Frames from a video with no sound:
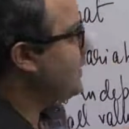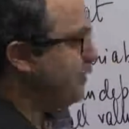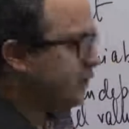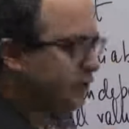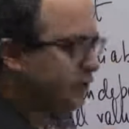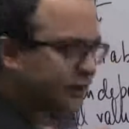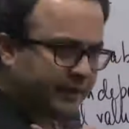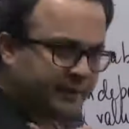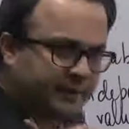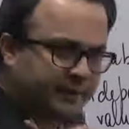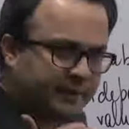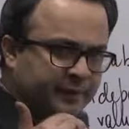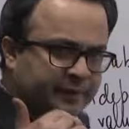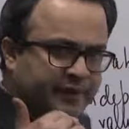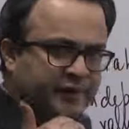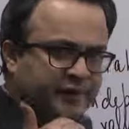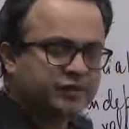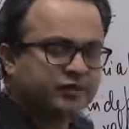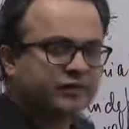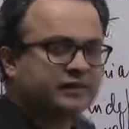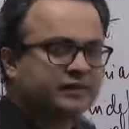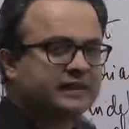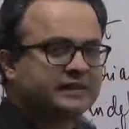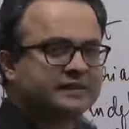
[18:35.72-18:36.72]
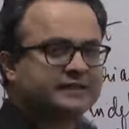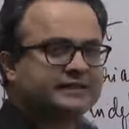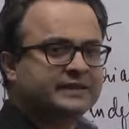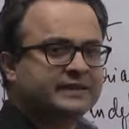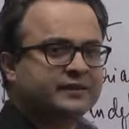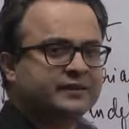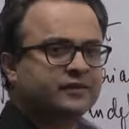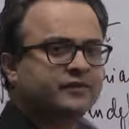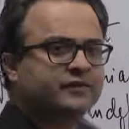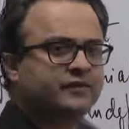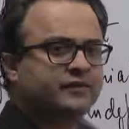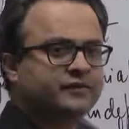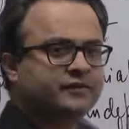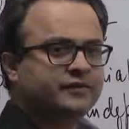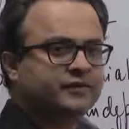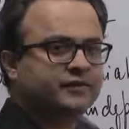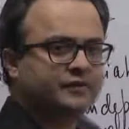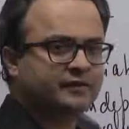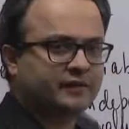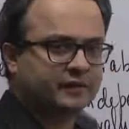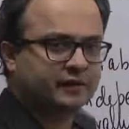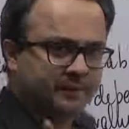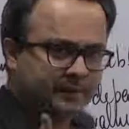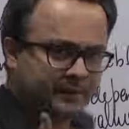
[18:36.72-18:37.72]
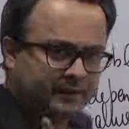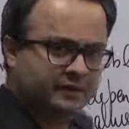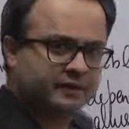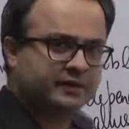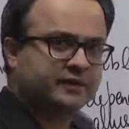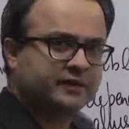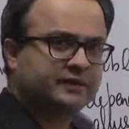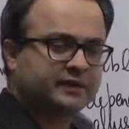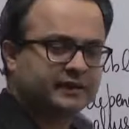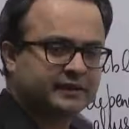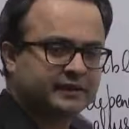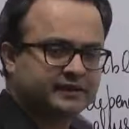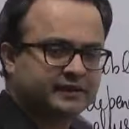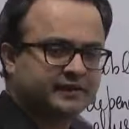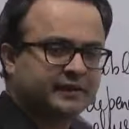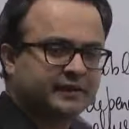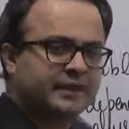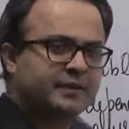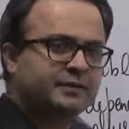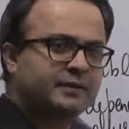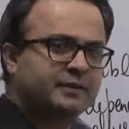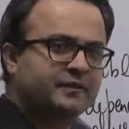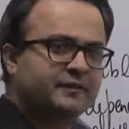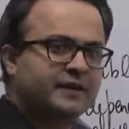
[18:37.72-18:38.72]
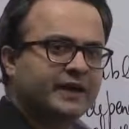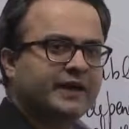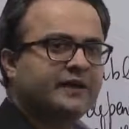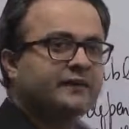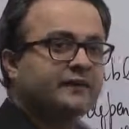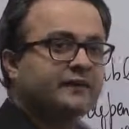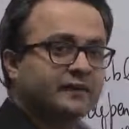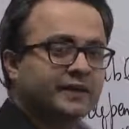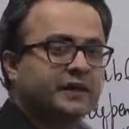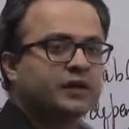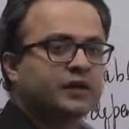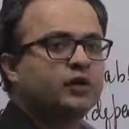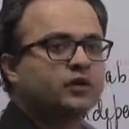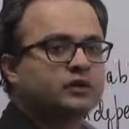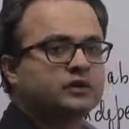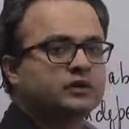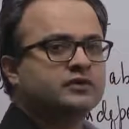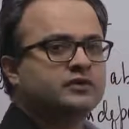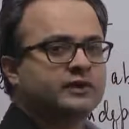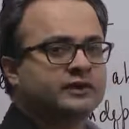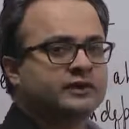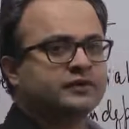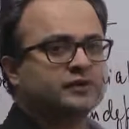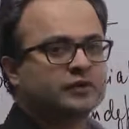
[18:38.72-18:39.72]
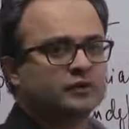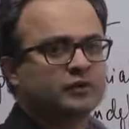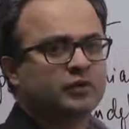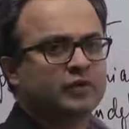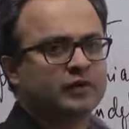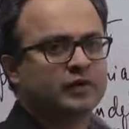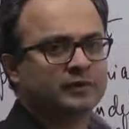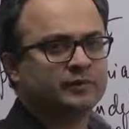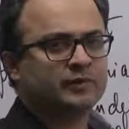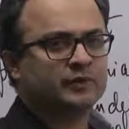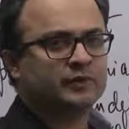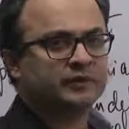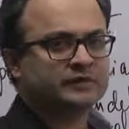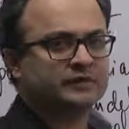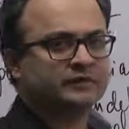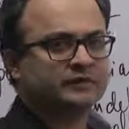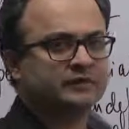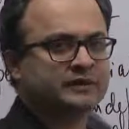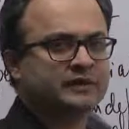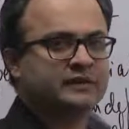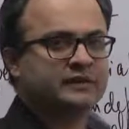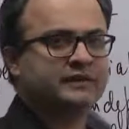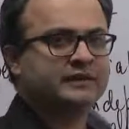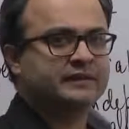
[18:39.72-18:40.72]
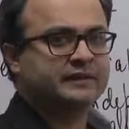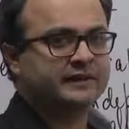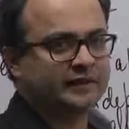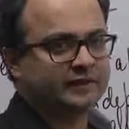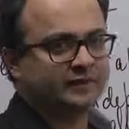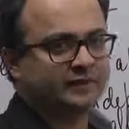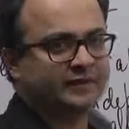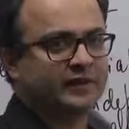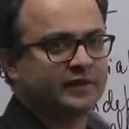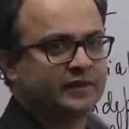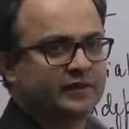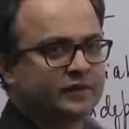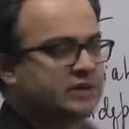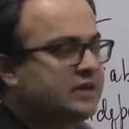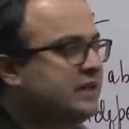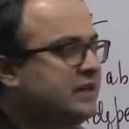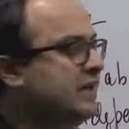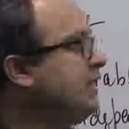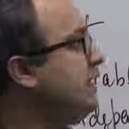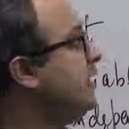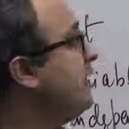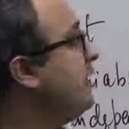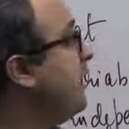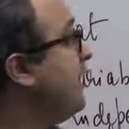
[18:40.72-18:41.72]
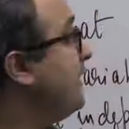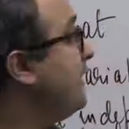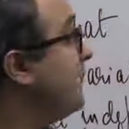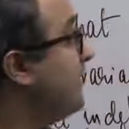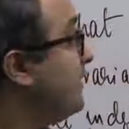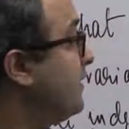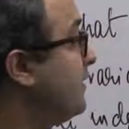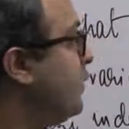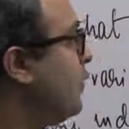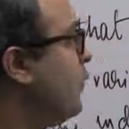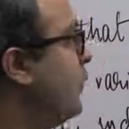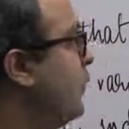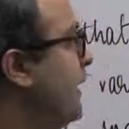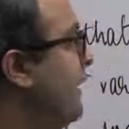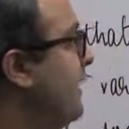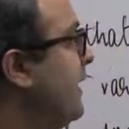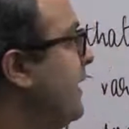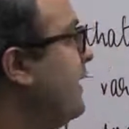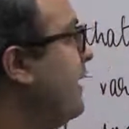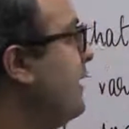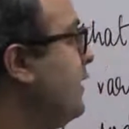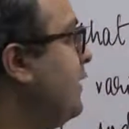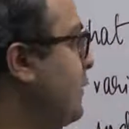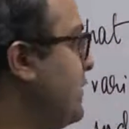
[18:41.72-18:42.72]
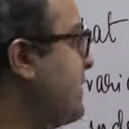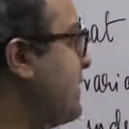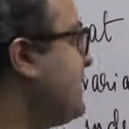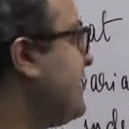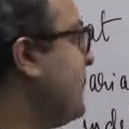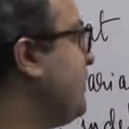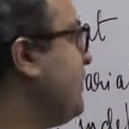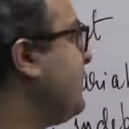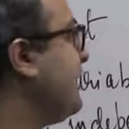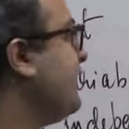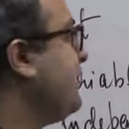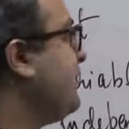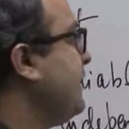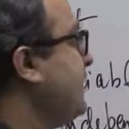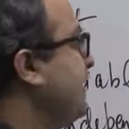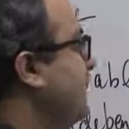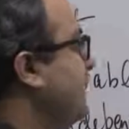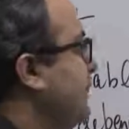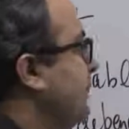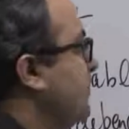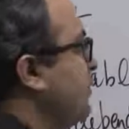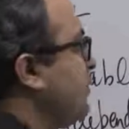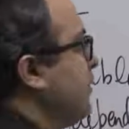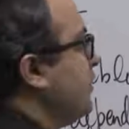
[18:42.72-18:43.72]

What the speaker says: can be pretty sure that the set of, that the variable y will also assume all possible real values. Another way in which the same thing can be thought